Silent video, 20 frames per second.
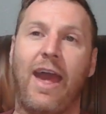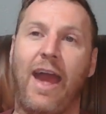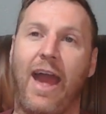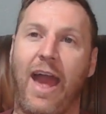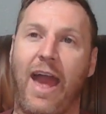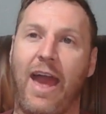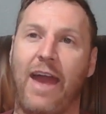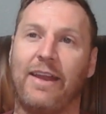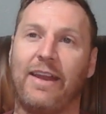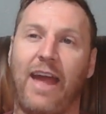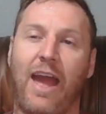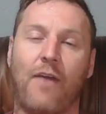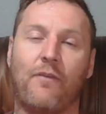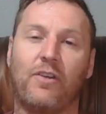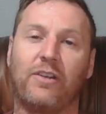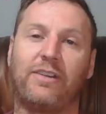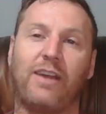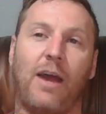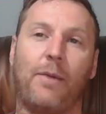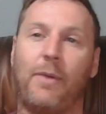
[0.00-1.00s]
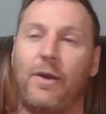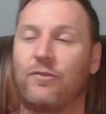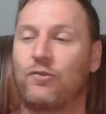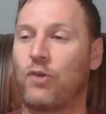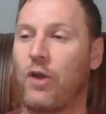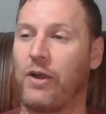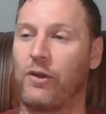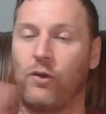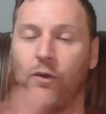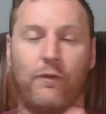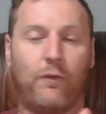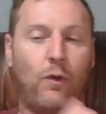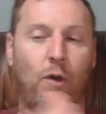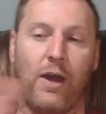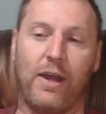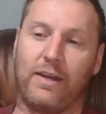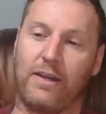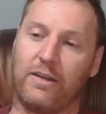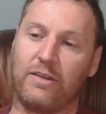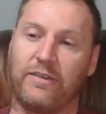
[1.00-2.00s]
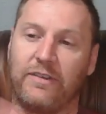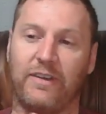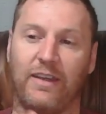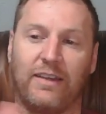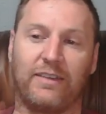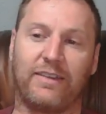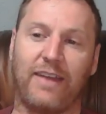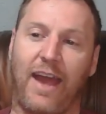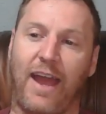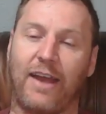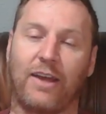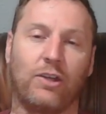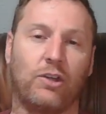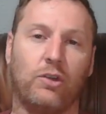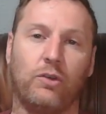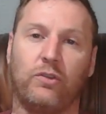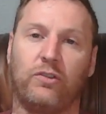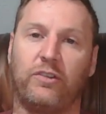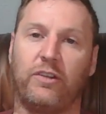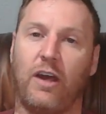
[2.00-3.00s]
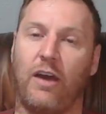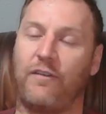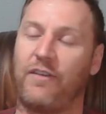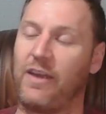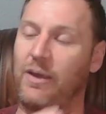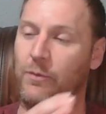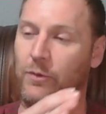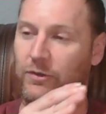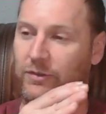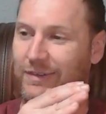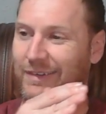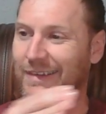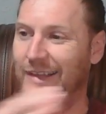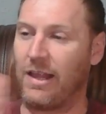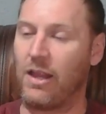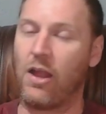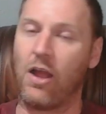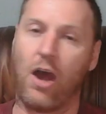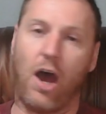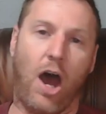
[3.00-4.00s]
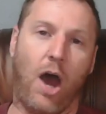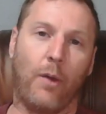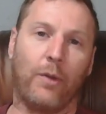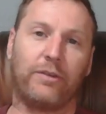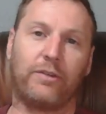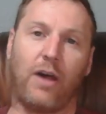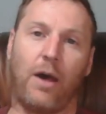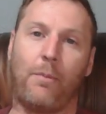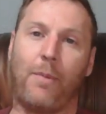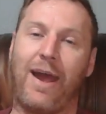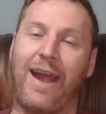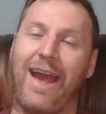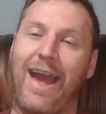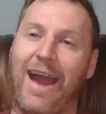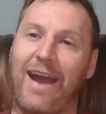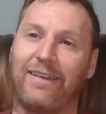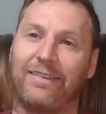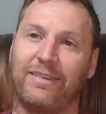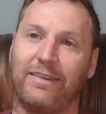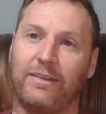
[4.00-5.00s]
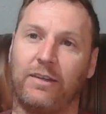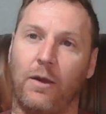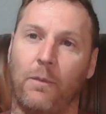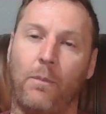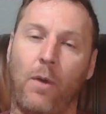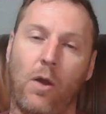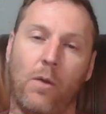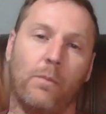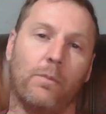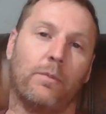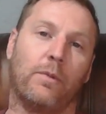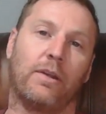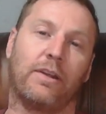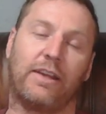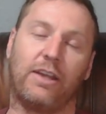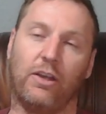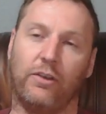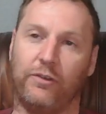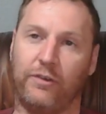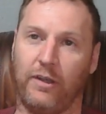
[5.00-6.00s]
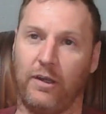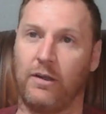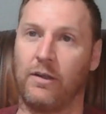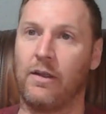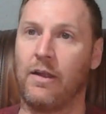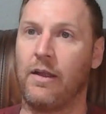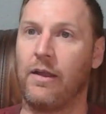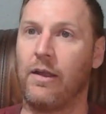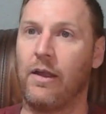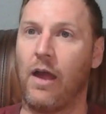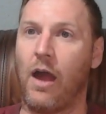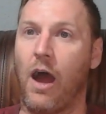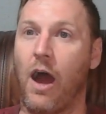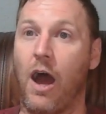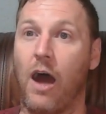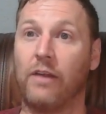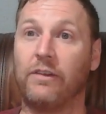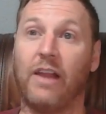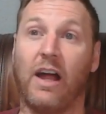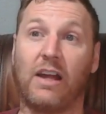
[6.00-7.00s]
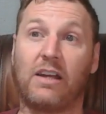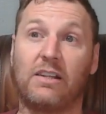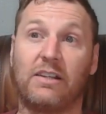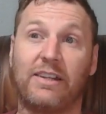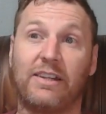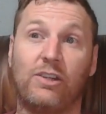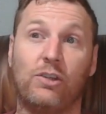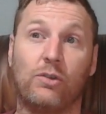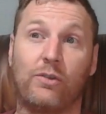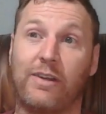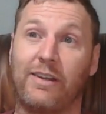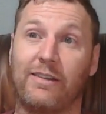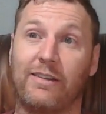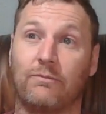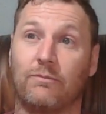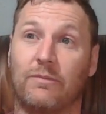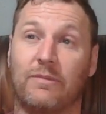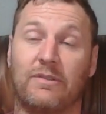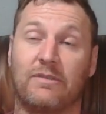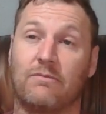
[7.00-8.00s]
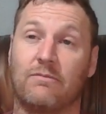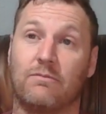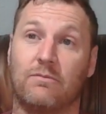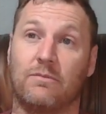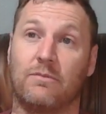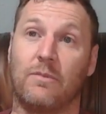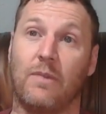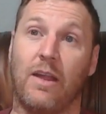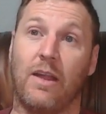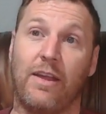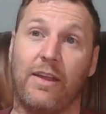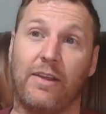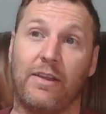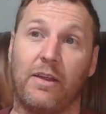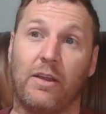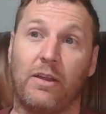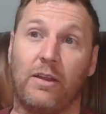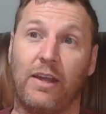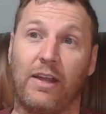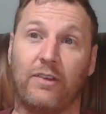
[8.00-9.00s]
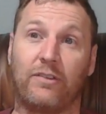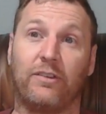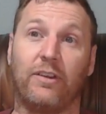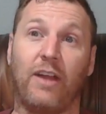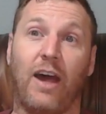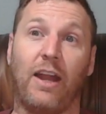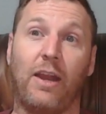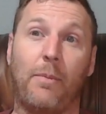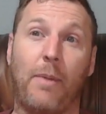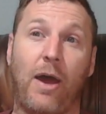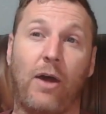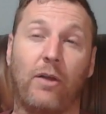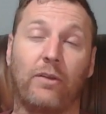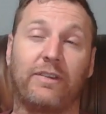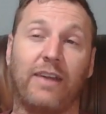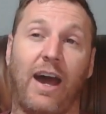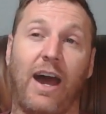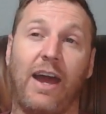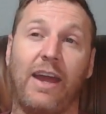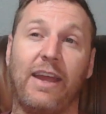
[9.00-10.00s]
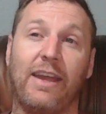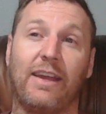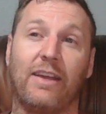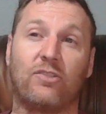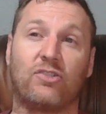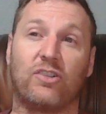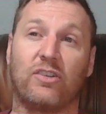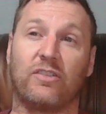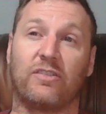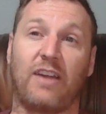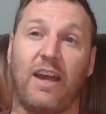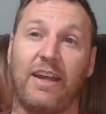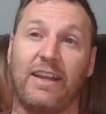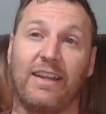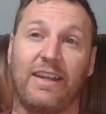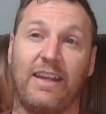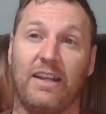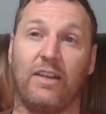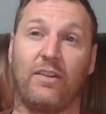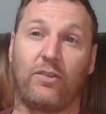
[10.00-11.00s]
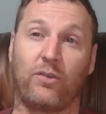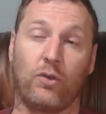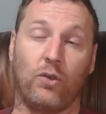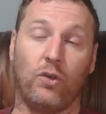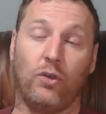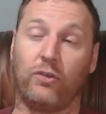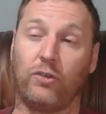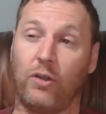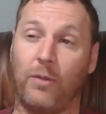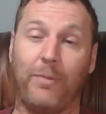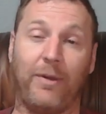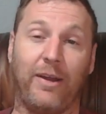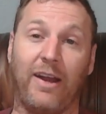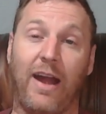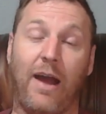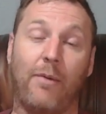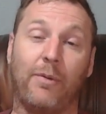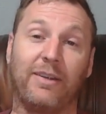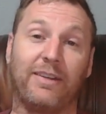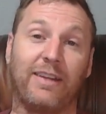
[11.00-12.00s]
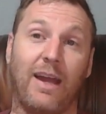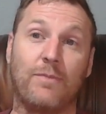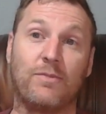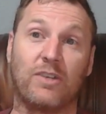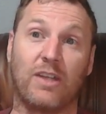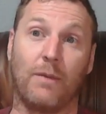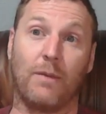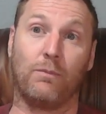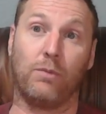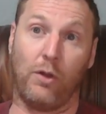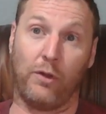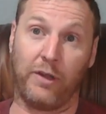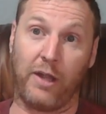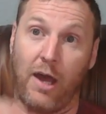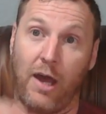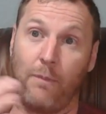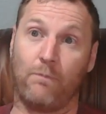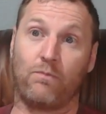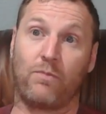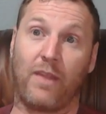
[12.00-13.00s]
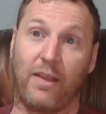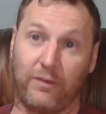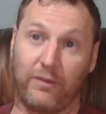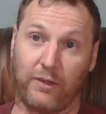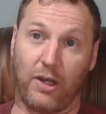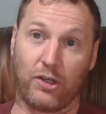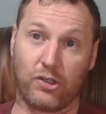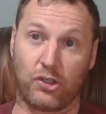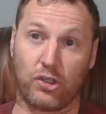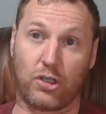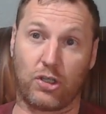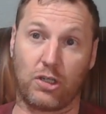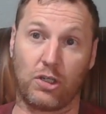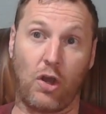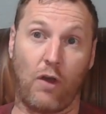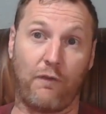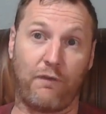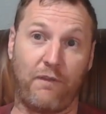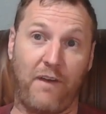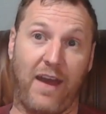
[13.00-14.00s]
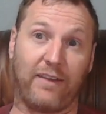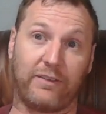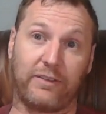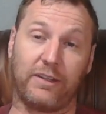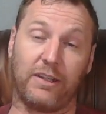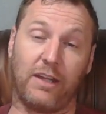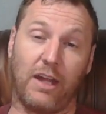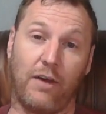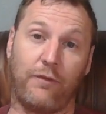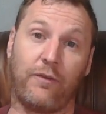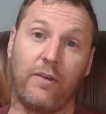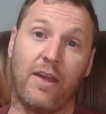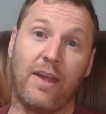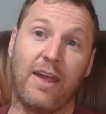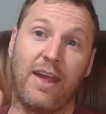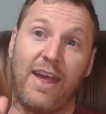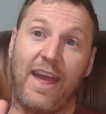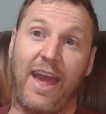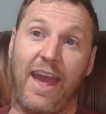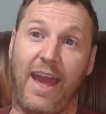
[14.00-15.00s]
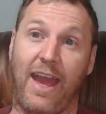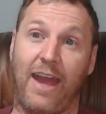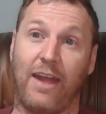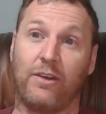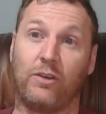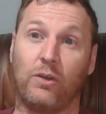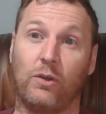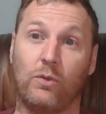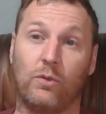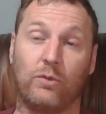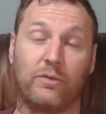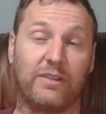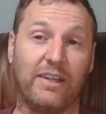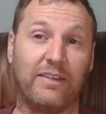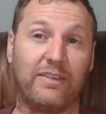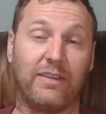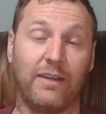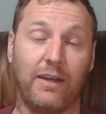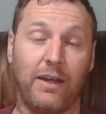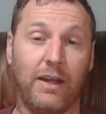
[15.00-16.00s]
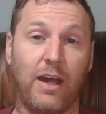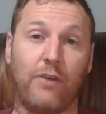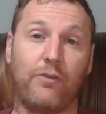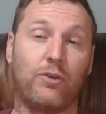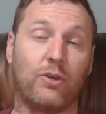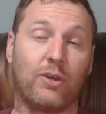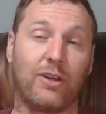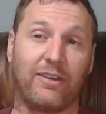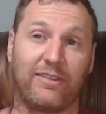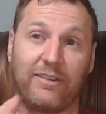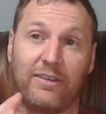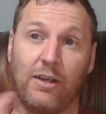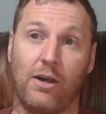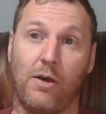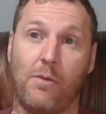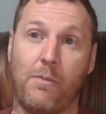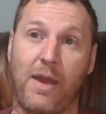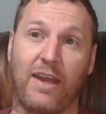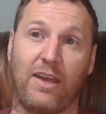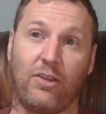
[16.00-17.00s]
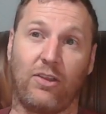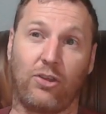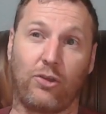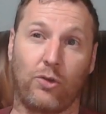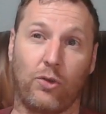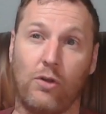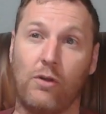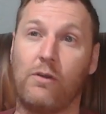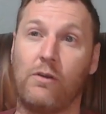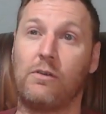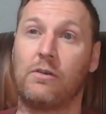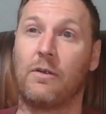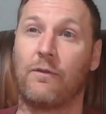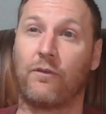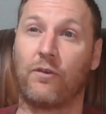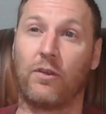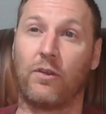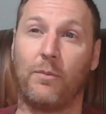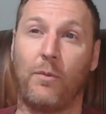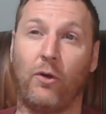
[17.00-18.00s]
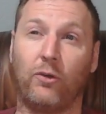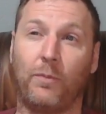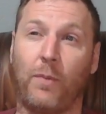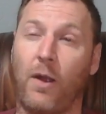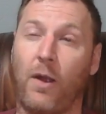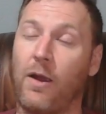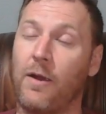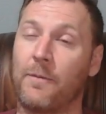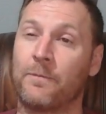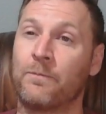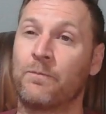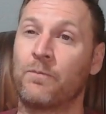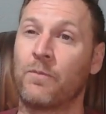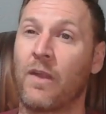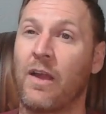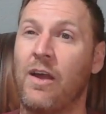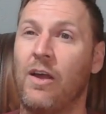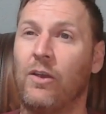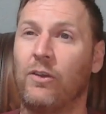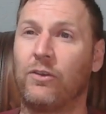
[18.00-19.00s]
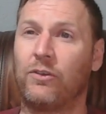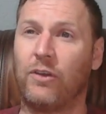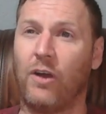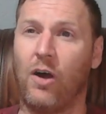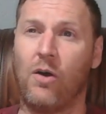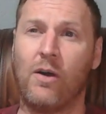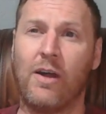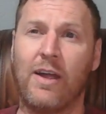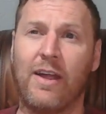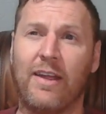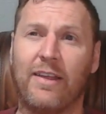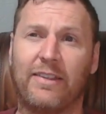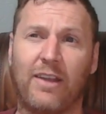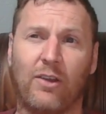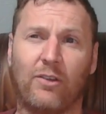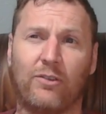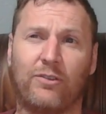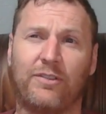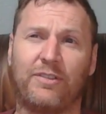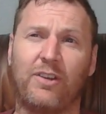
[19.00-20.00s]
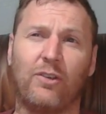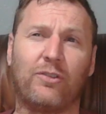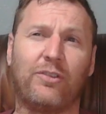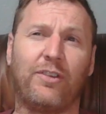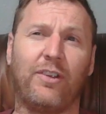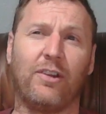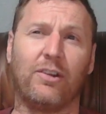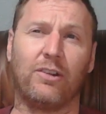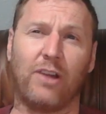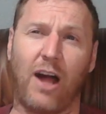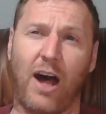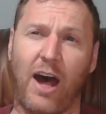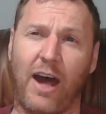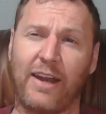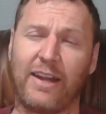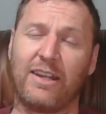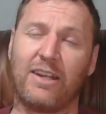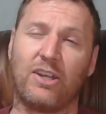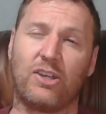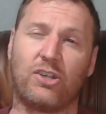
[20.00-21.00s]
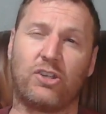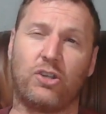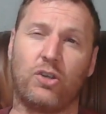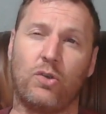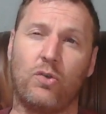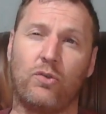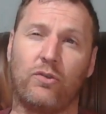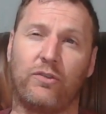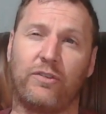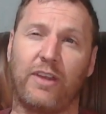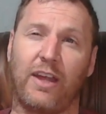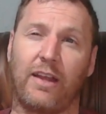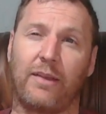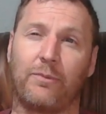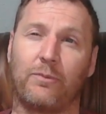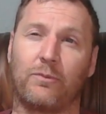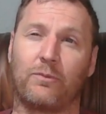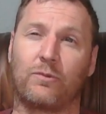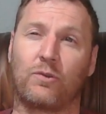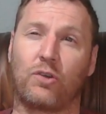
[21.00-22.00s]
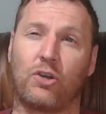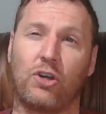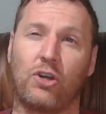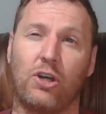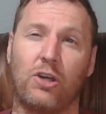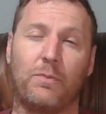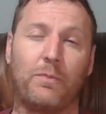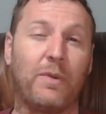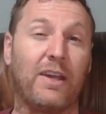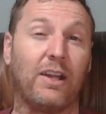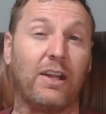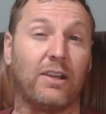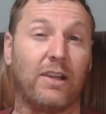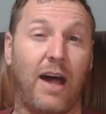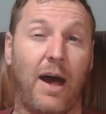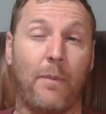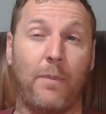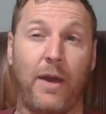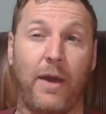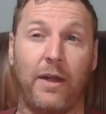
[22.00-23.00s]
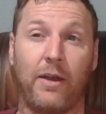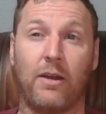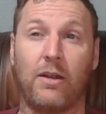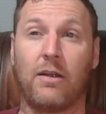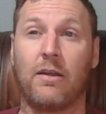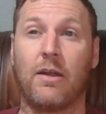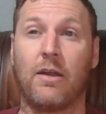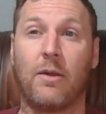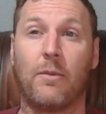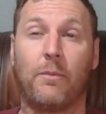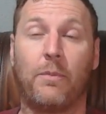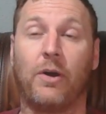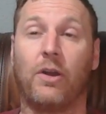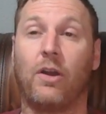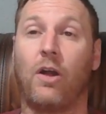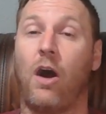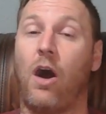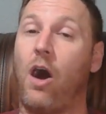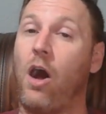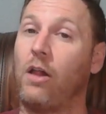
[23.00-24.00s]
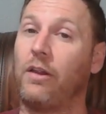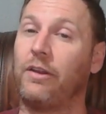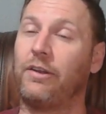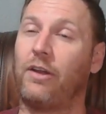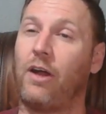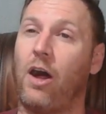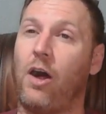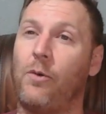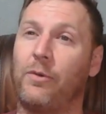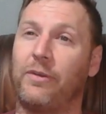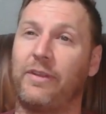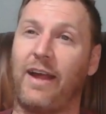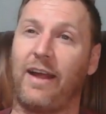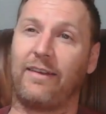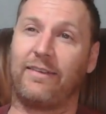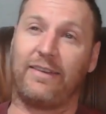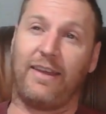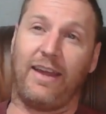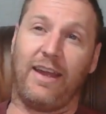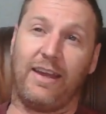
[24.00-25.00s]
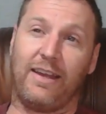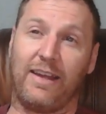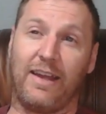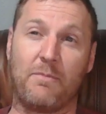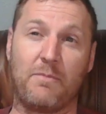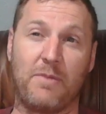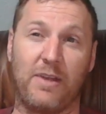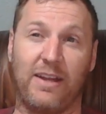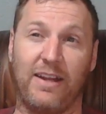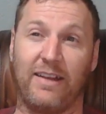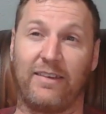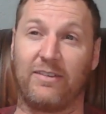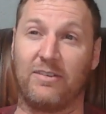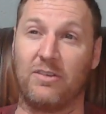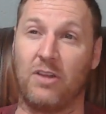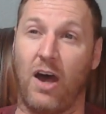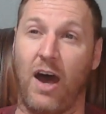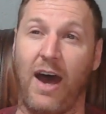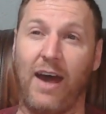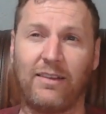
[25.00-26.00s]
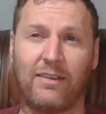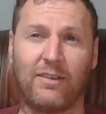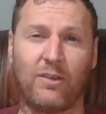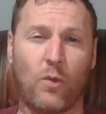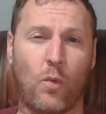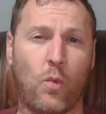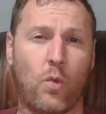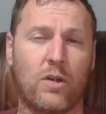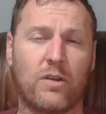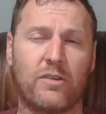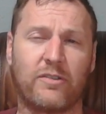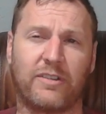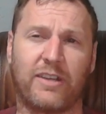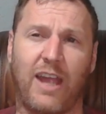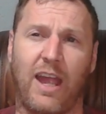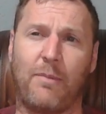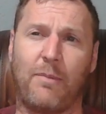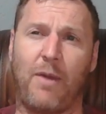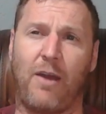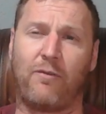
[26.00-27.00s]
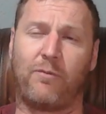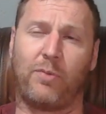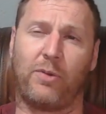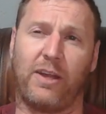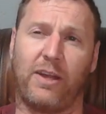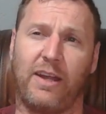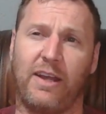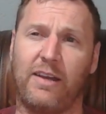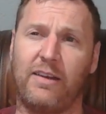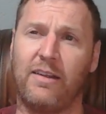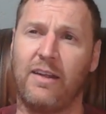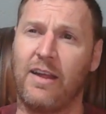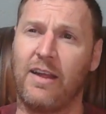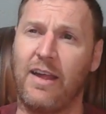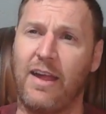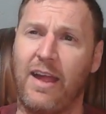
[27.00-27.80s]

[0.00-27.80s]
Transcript: and every time i tried to avoid and zigzag and do stuff he was always on my ass until boom kills you uh, luckily you can it's not about dying it's just kind of getting through so no matter how many times you get blown up as long as you can go fast enough and do decent enough you can still make it through for the most part so there's there's a lot of issues that could be a lot better but all in all, with that saying, I mean, it's not the worst game I've played.